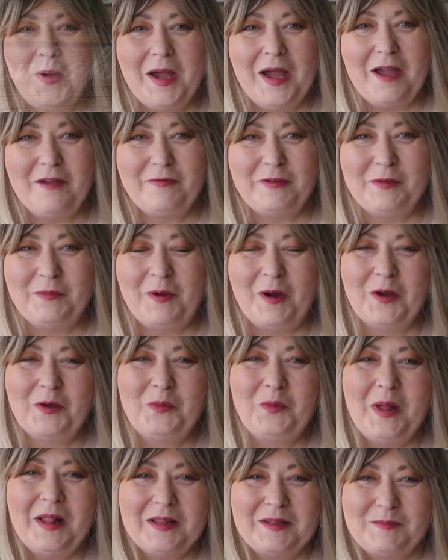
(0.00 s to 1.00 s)
Hello
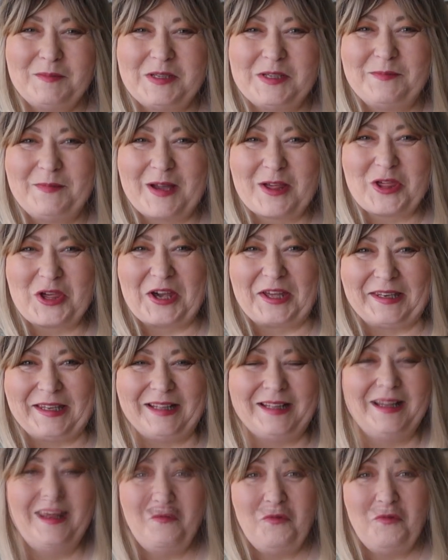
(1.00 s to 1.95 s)
everyone, welcome to my channel.